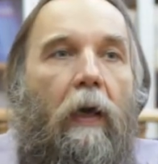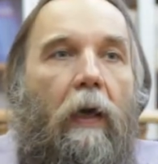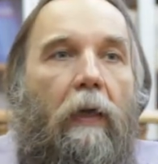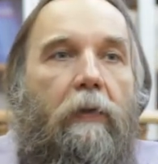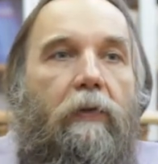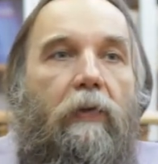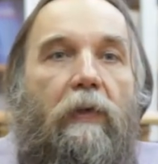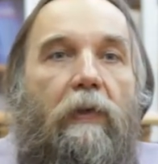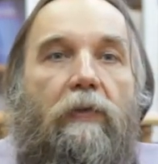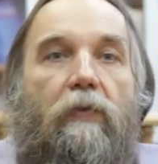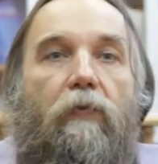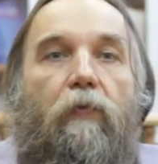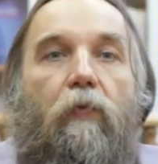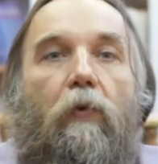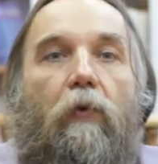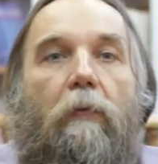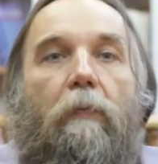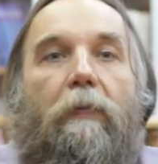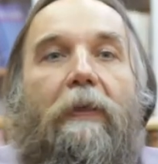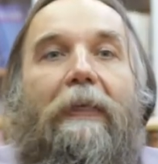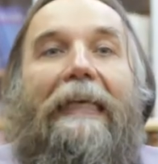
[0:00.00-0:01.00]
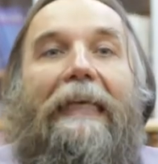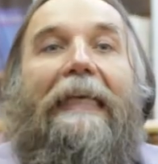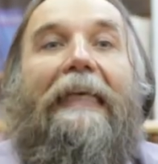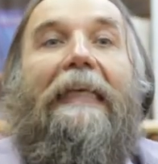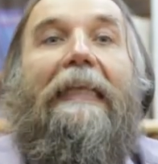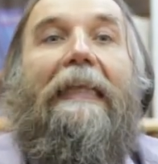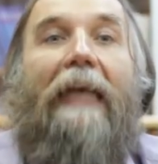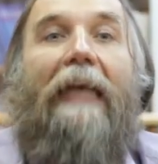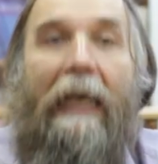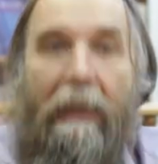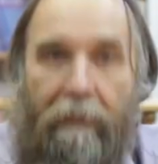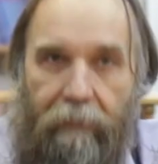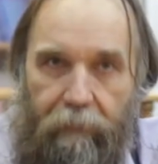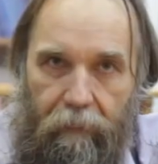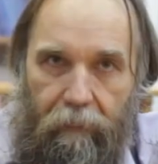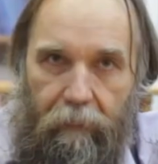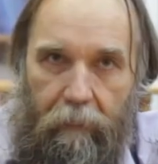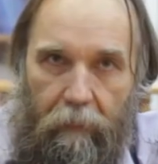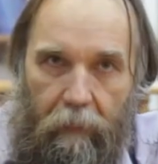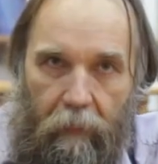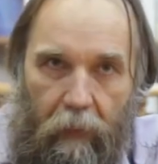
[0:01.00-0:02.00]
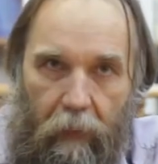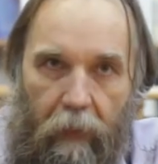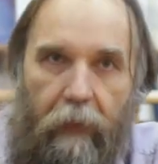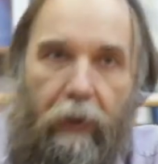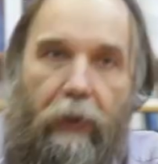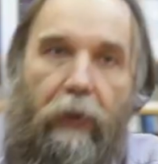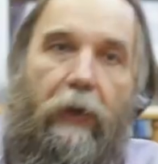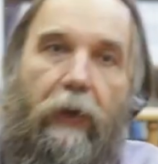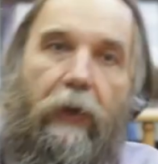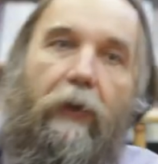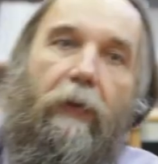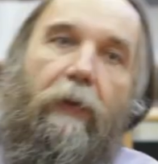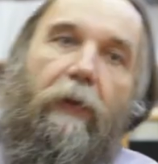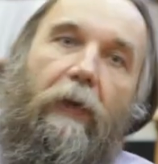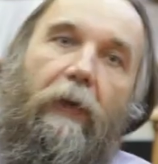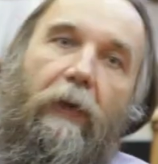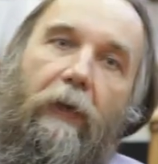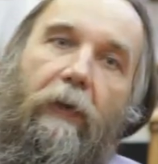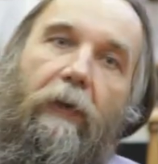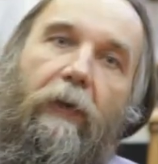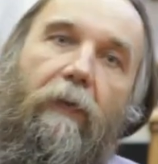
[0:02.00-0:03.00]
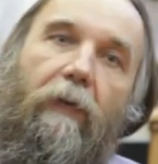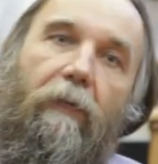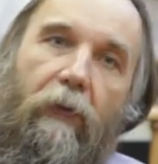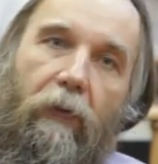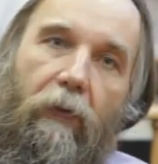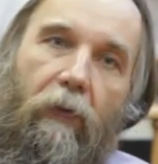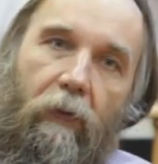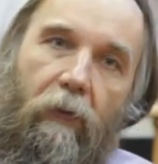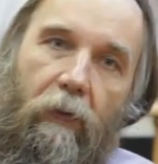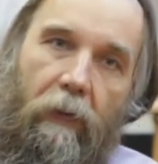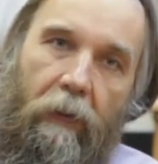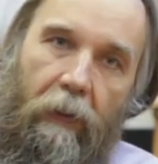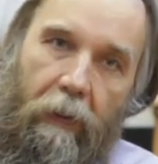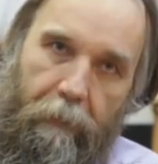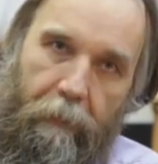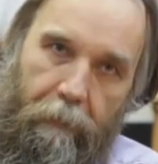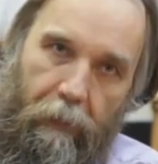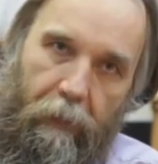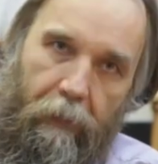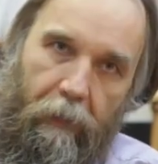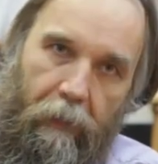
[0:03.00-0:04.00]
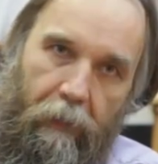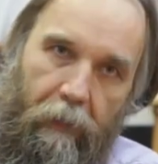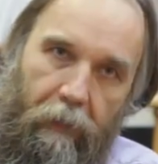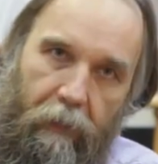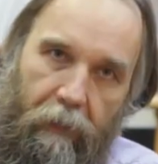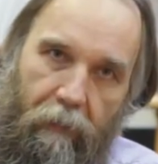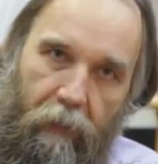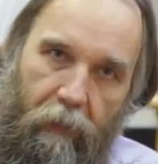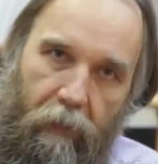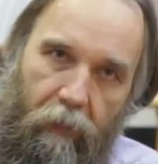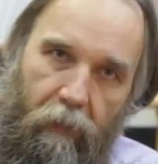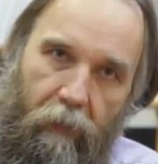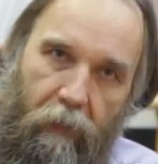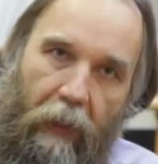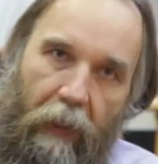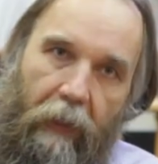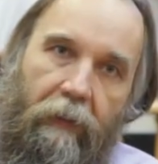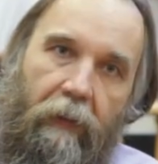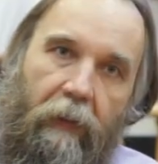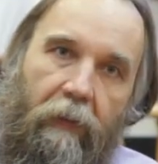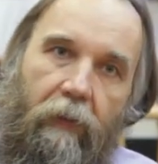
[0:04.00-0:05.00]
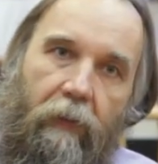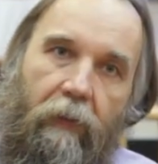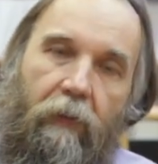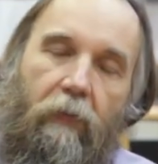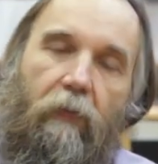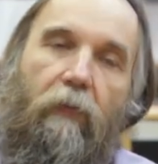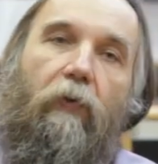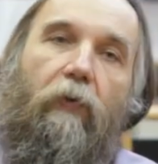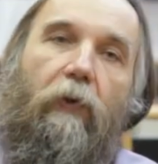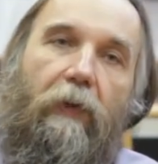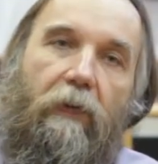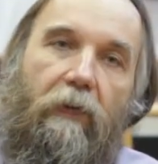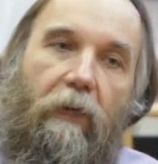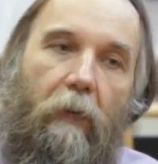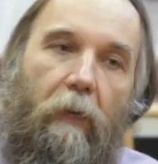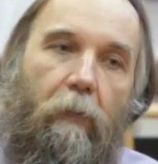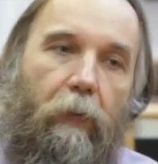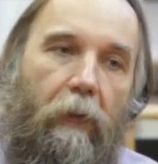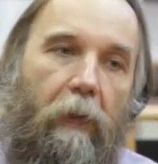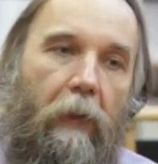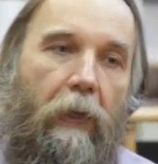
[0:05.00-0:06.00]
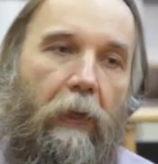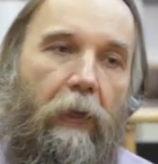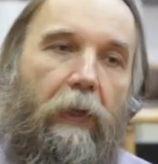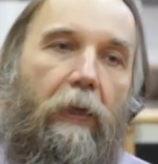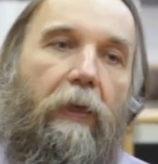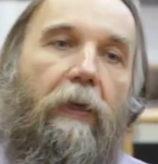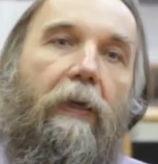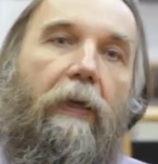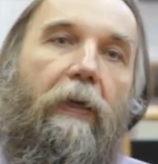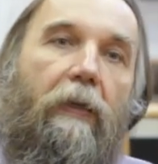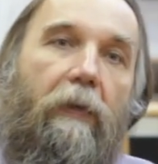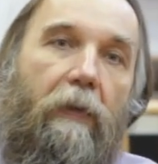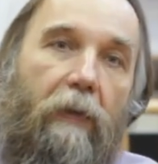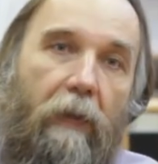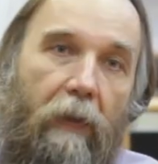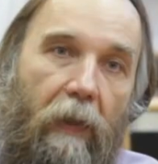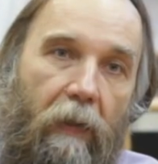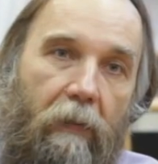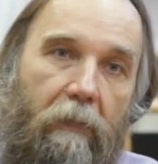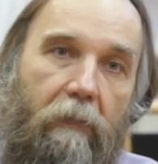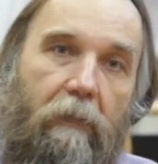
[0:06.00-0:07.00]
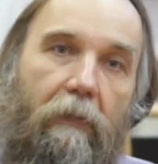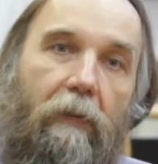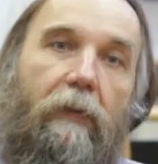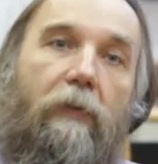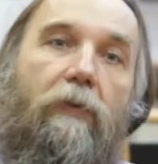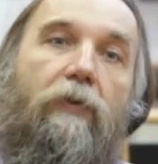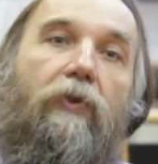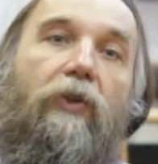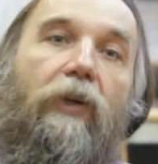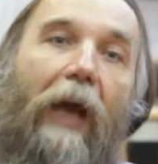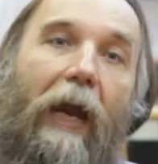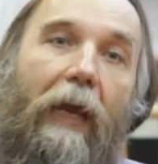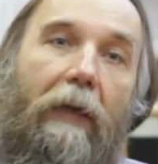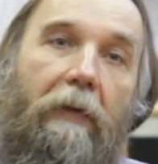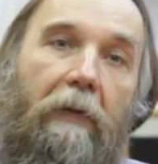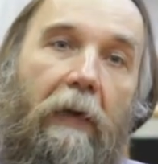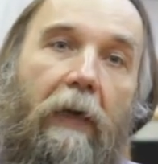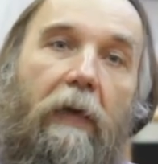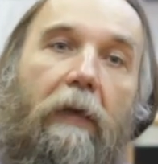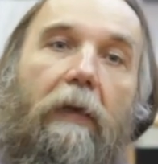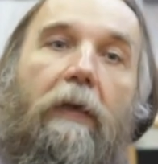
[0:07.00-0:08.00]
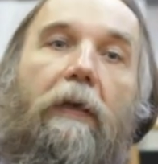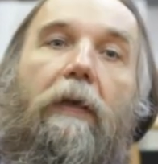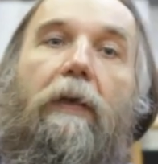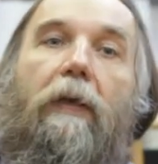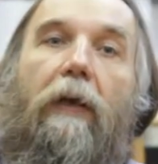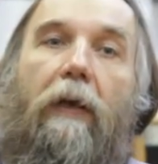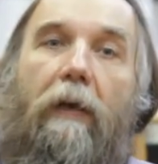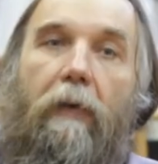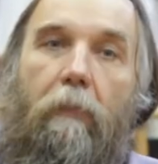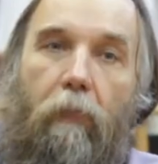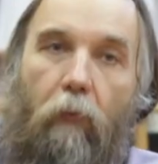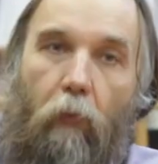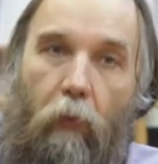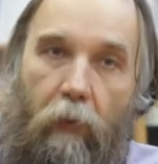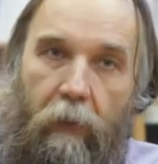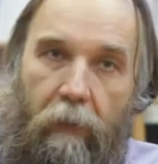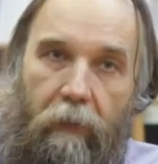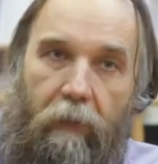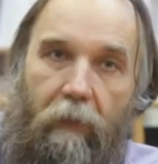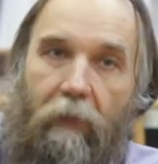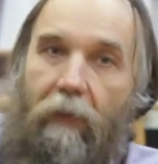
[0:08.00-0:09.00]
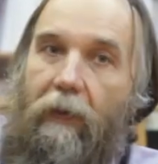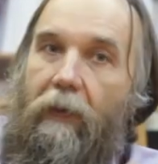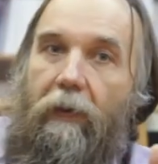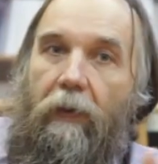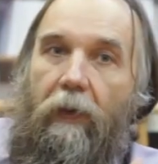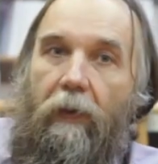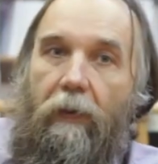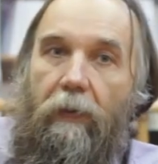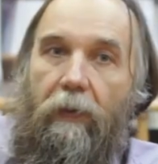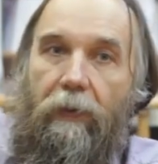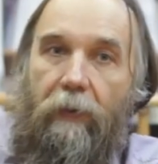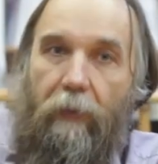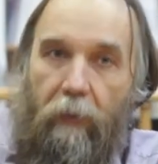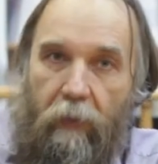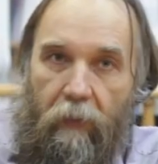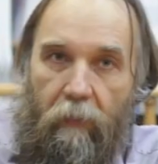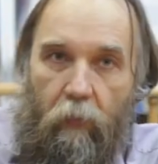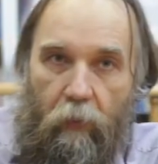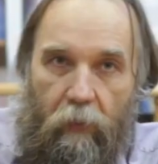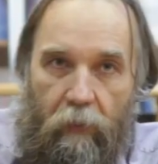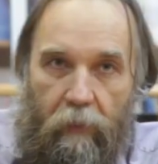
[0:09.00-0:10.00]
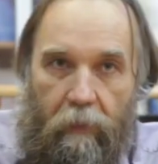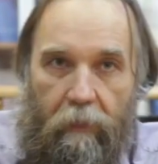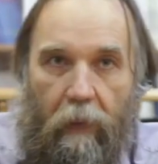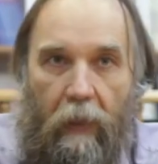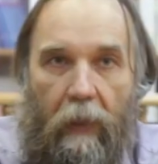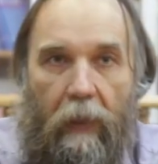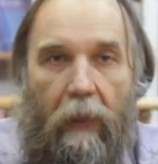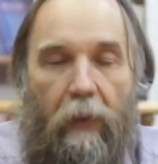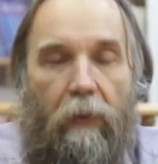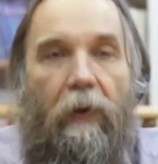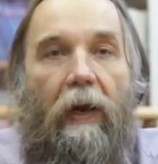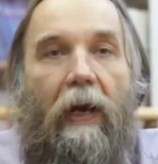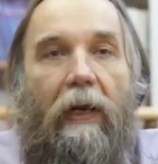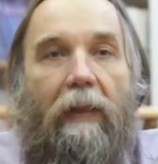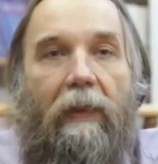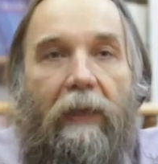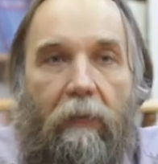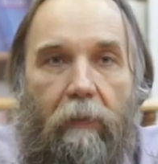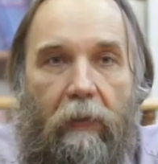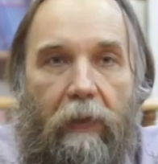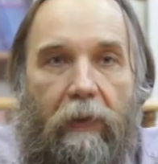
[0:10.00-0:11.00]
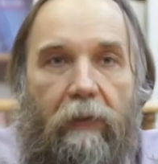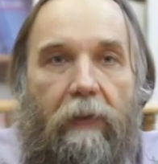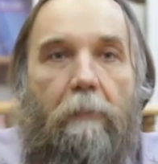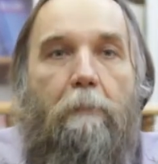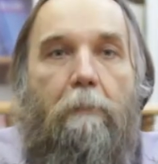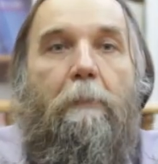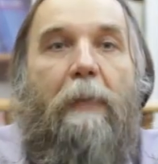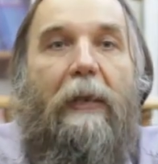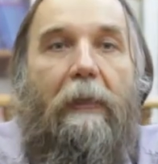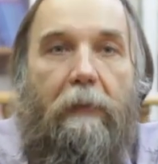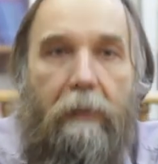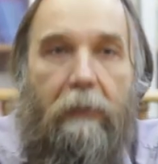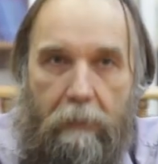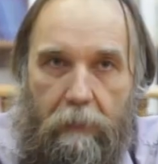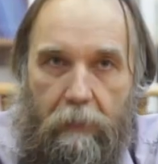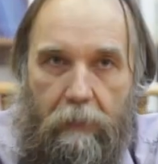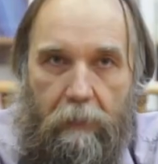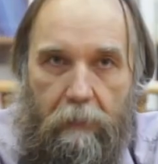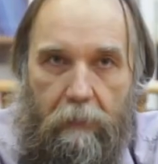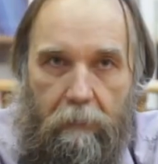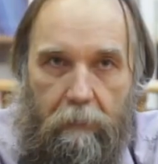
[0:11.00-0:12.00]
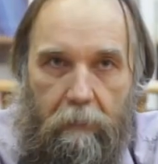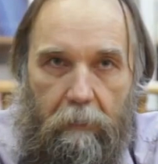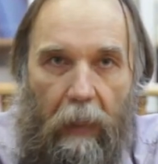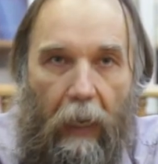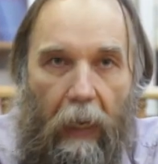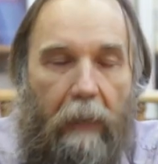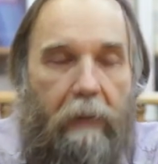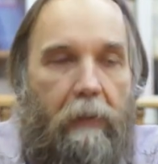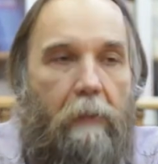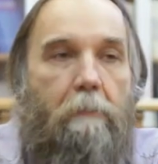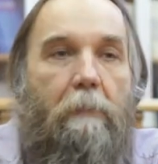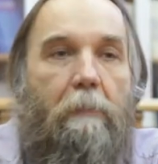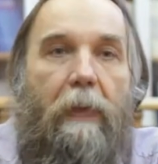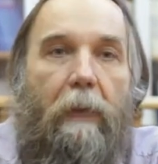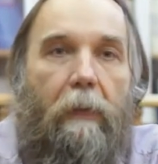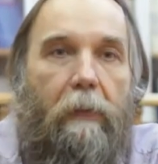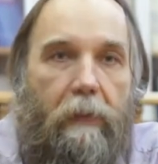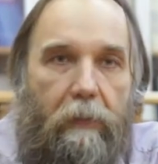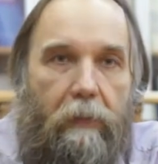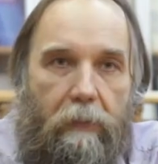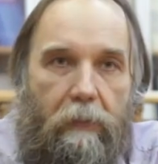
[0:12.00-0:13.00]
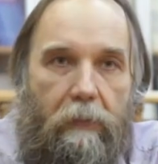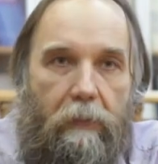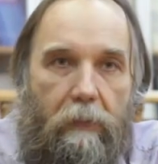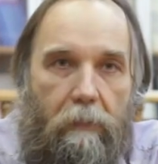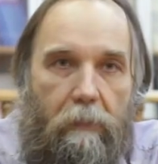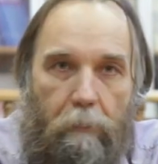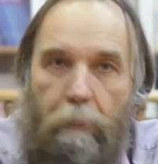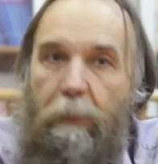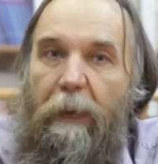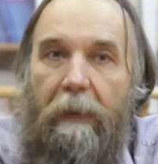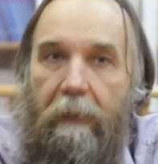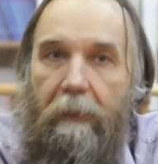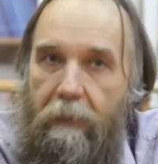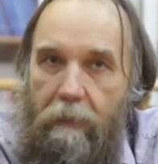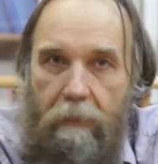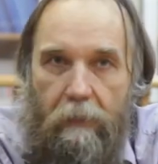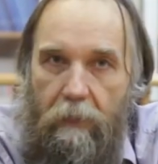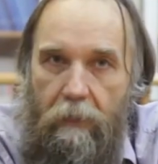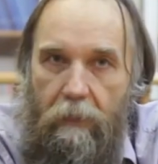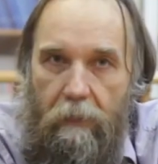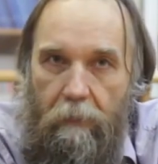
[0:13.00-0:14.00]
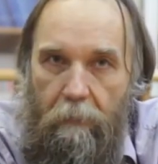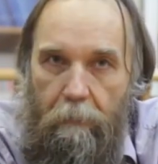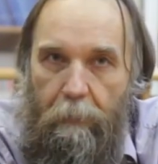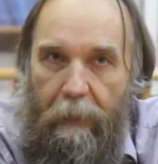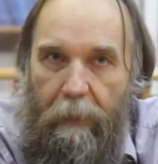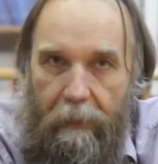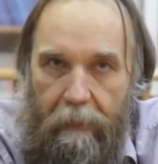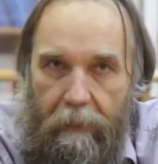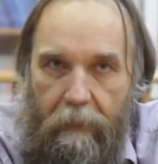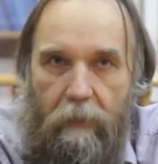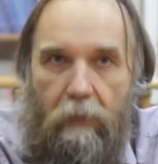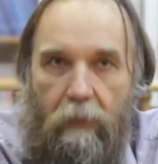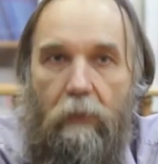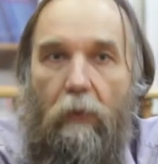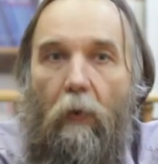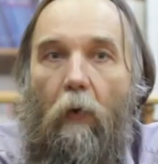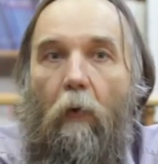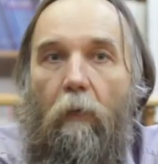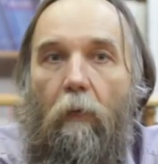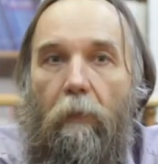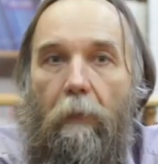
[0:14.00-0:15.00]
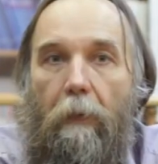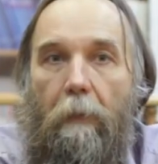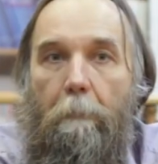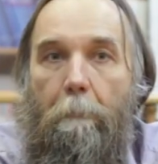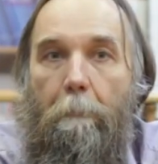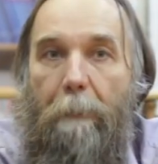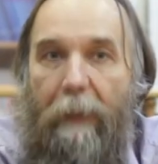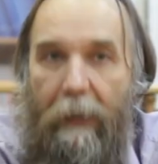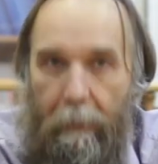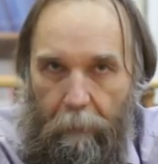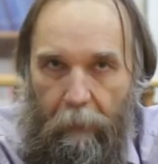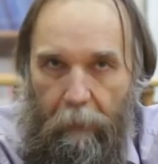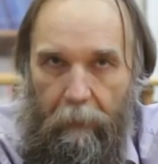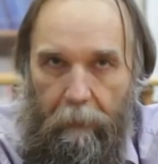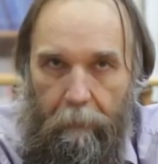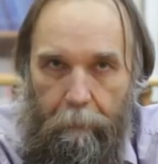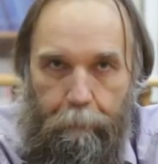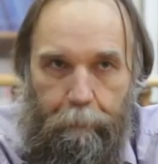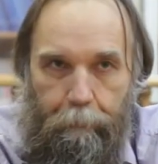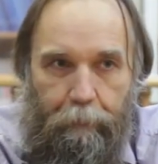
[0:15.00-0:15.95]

transformed enough in the individual identities. For example, in India, in China, in Arab world, in the third world, they are living the millions and the milliards, billions of people